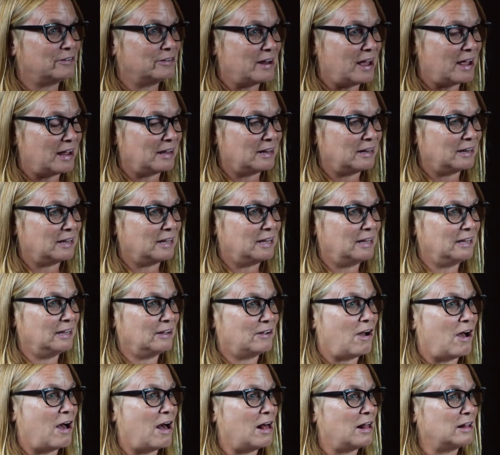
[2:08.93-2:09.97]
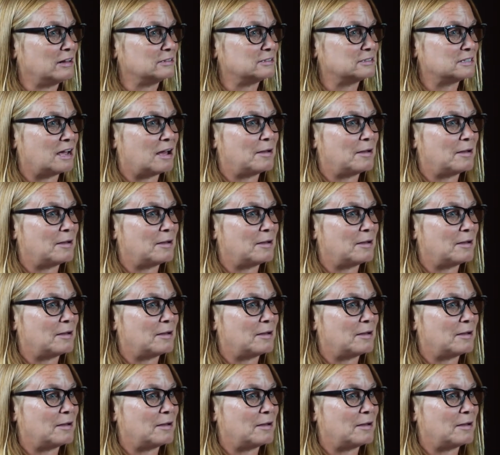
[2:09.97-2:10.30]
night he called